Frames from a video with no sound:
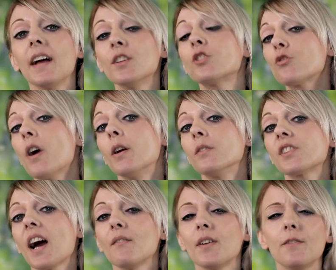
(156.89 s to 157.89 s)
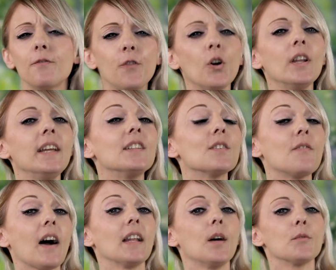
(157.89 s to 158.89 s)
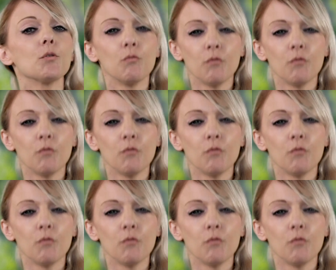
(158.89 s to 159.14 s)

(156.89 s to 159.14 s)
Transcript: and the drones have a fully developed